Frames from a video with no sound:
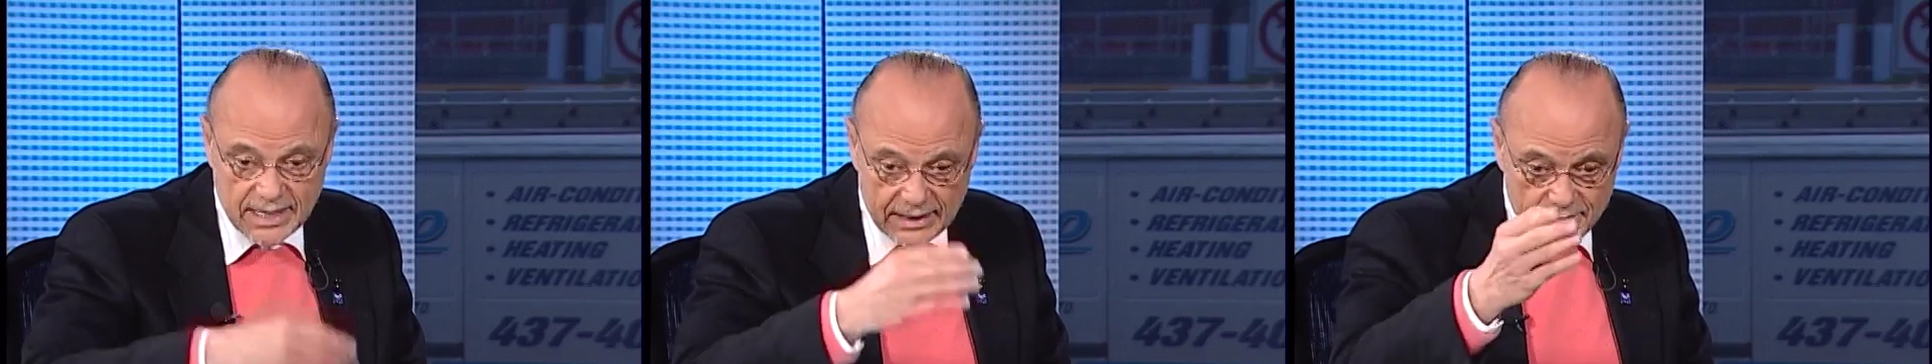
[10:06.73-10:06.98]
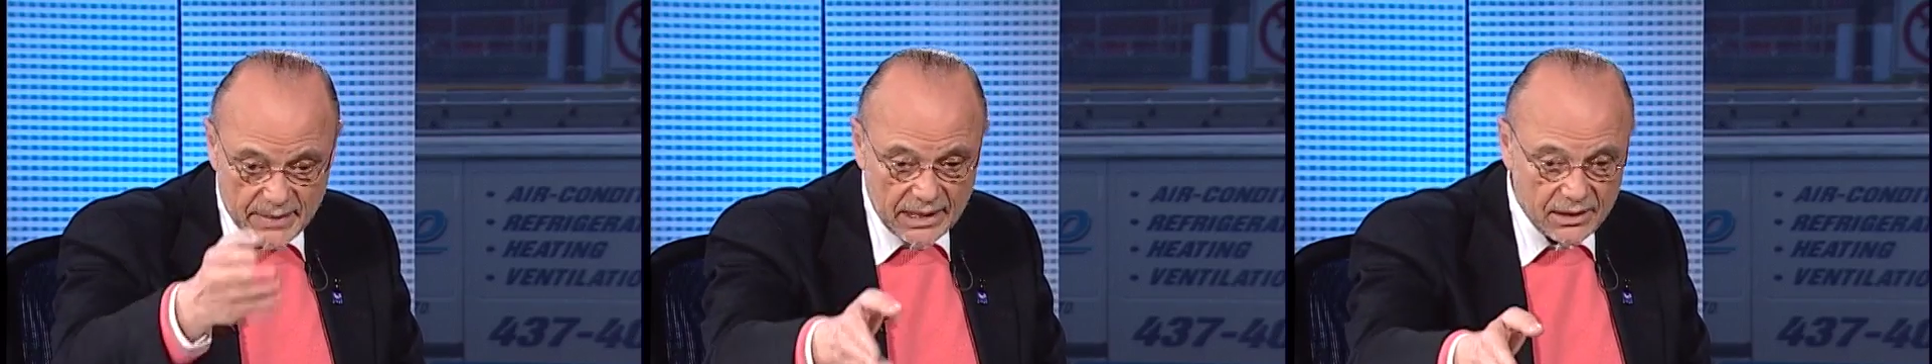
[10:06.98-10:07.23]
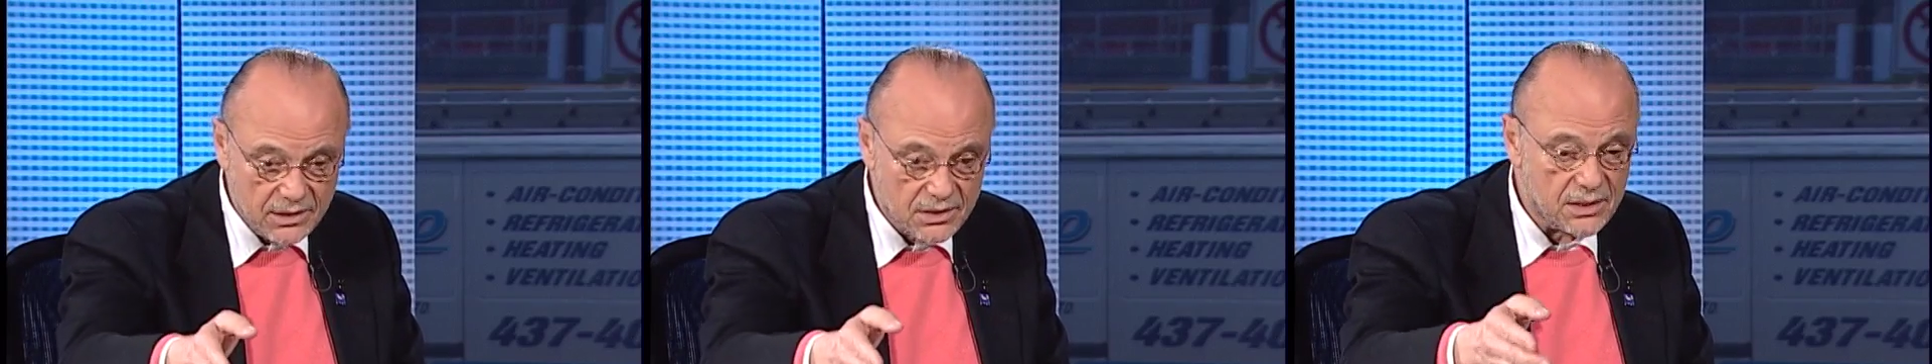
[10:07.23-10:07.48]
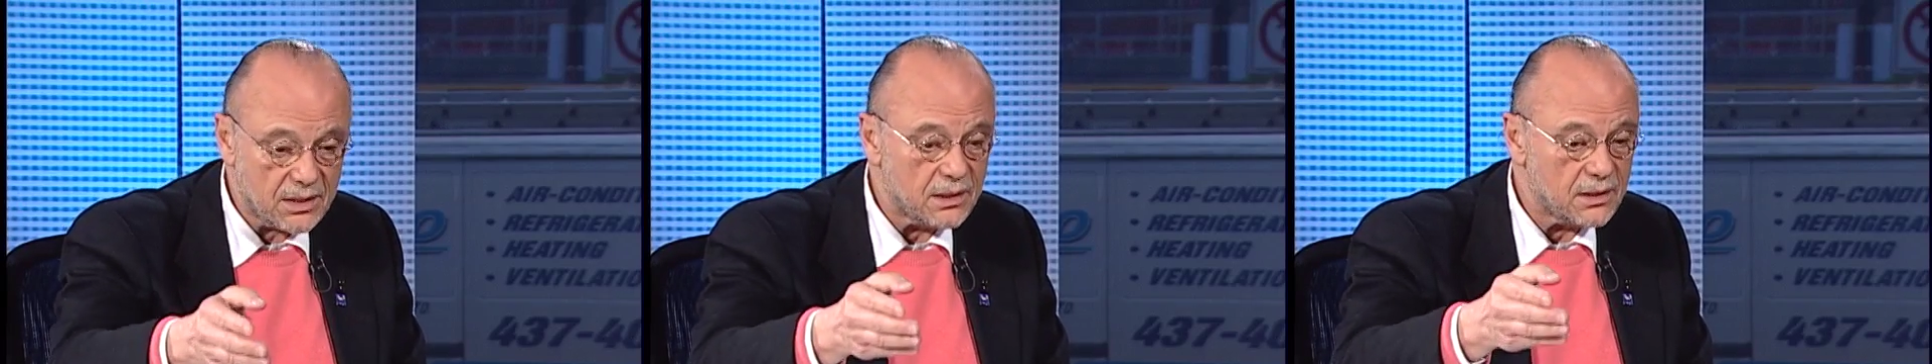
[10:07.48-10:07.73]
that
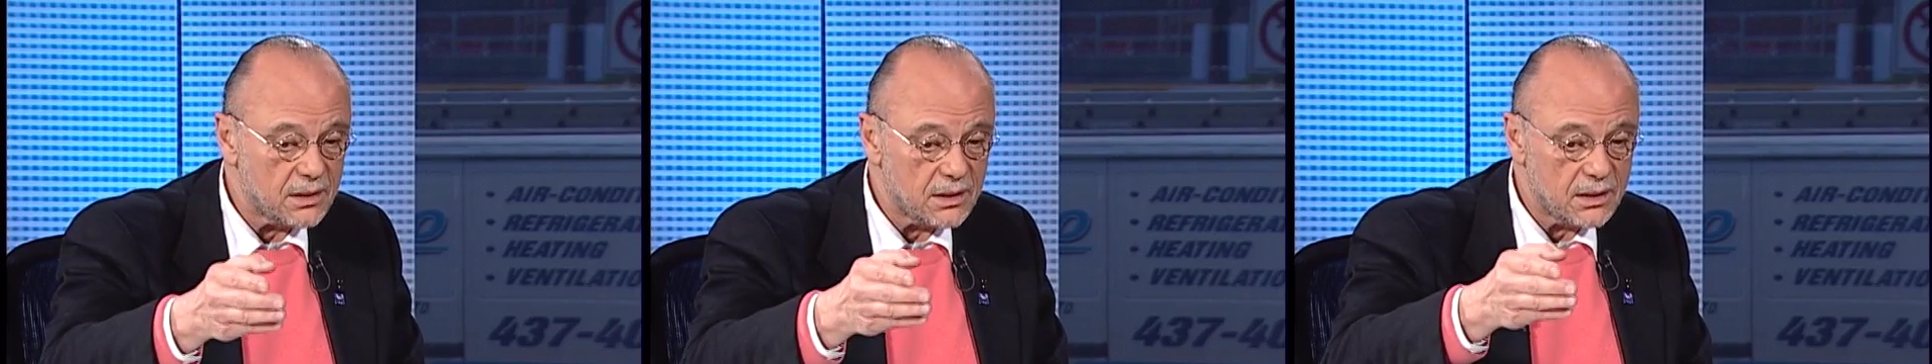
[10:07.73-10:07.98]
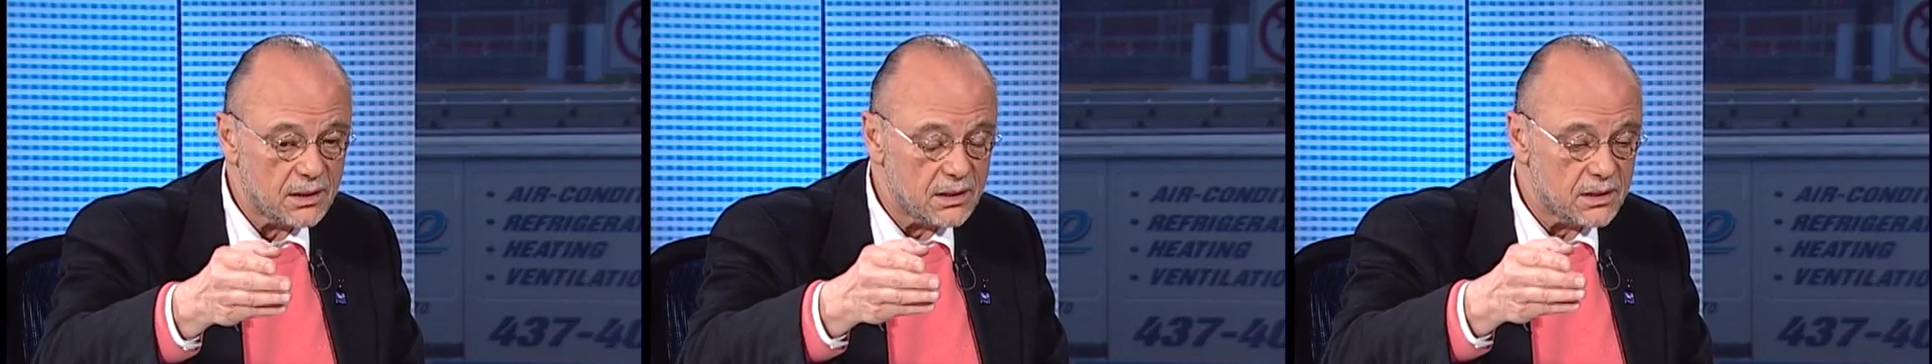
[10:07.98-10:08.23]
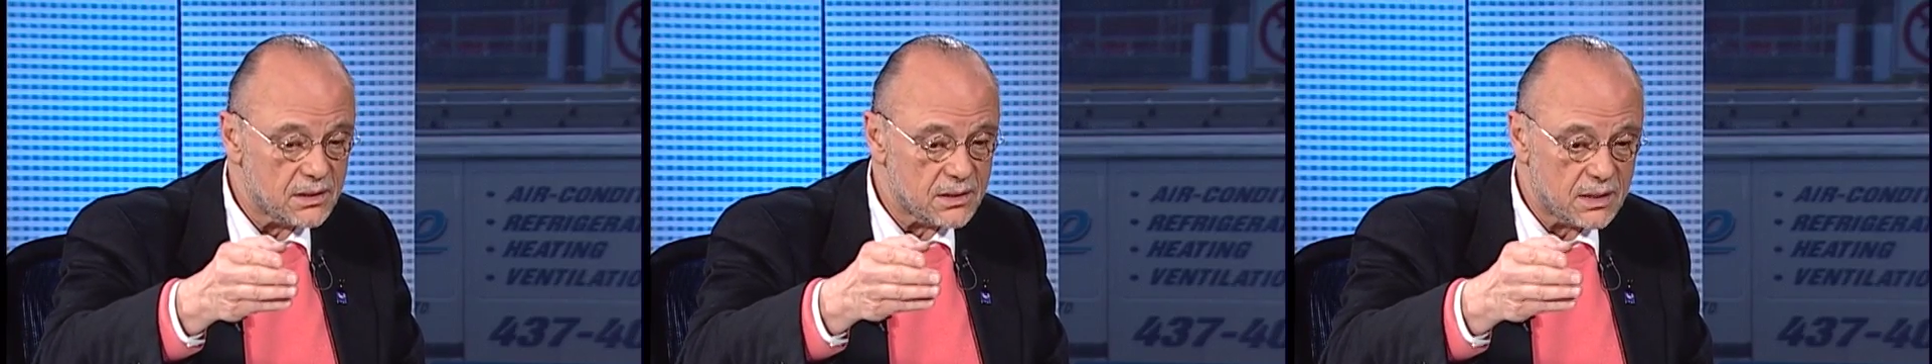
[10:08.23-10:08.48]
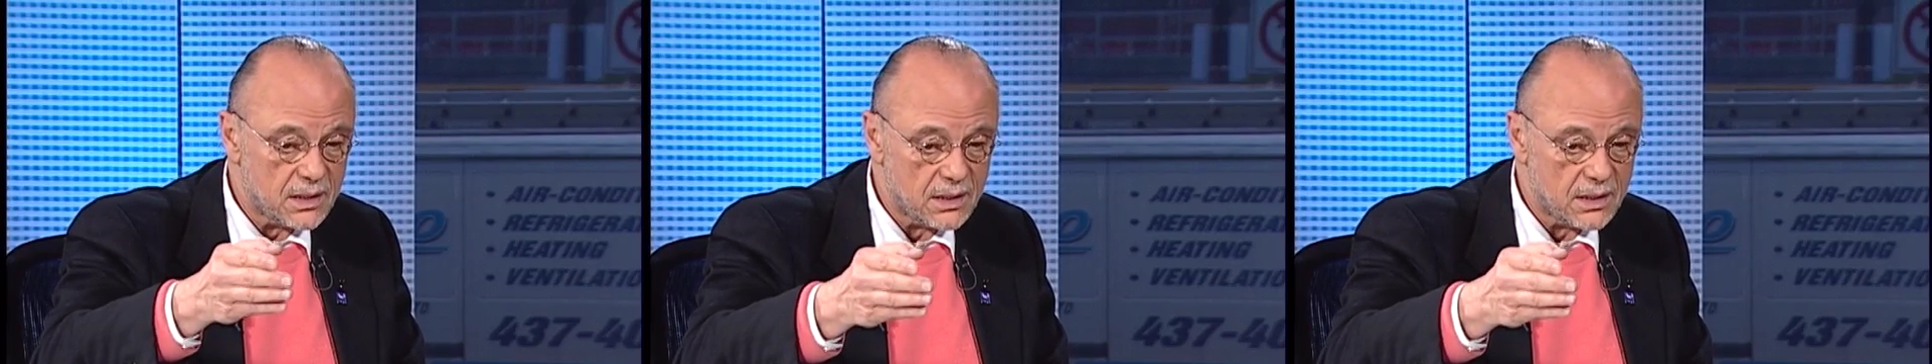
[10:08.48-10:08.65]
magazine is